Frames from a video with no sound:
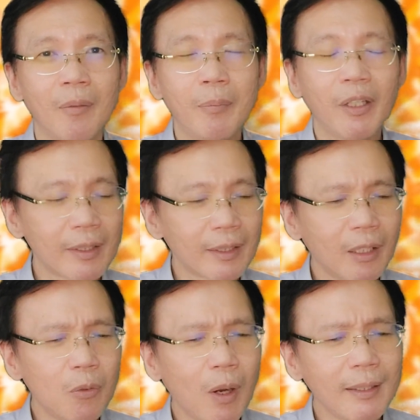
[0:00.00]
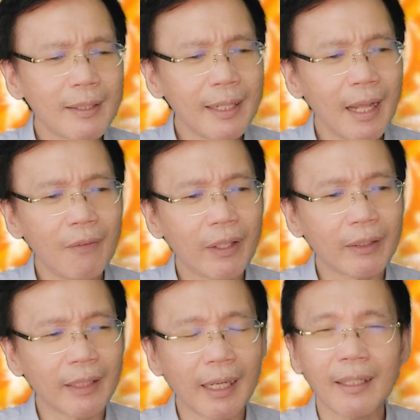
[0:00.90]
Because the rewards in
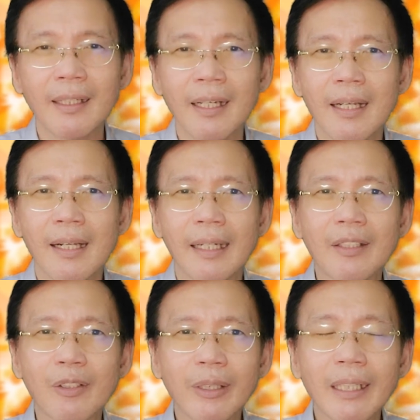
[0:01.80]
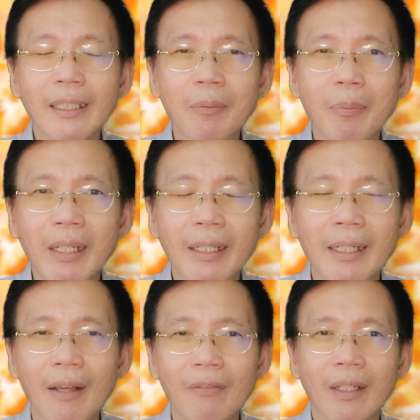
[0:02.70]
heaven, eternity being
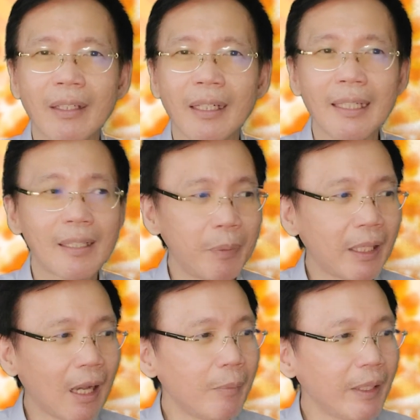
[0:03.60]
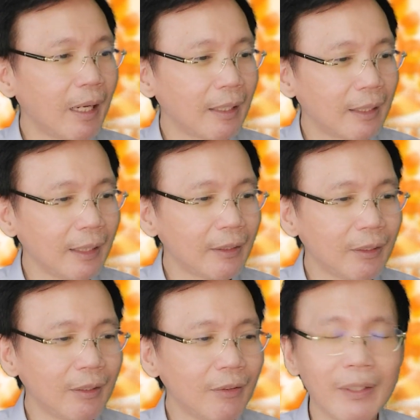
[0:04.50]
in heaven, is becoming a
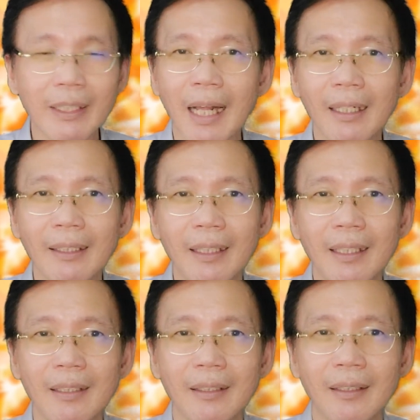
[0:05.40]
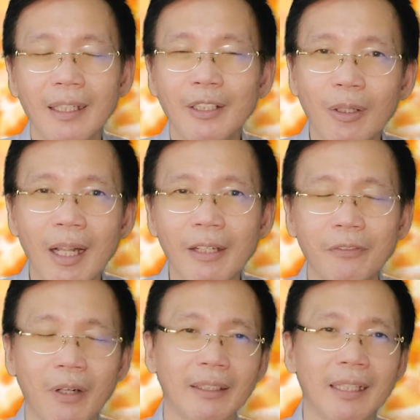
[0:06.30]
greater reality in your
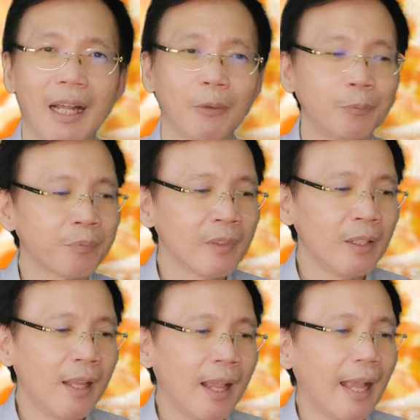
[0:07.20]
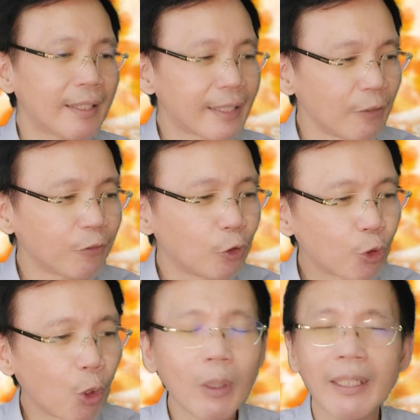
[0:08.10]
life right now. And
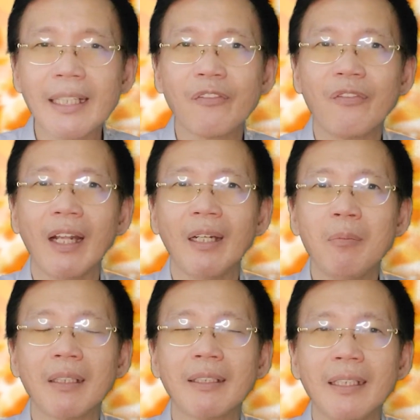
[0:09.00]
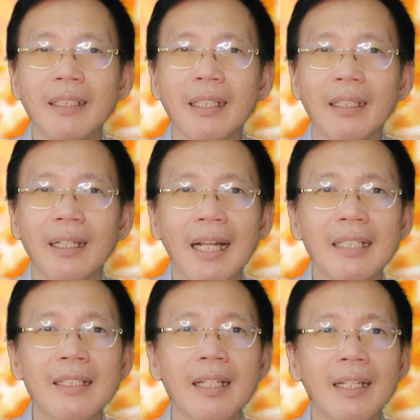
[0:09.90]
self-control is very much needed
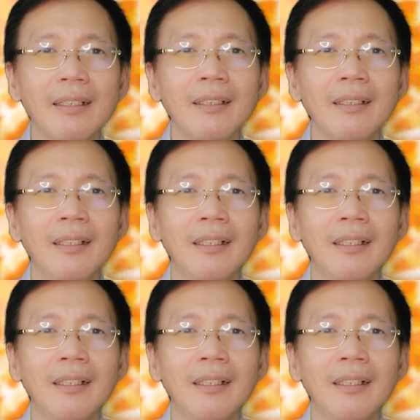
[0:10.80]
until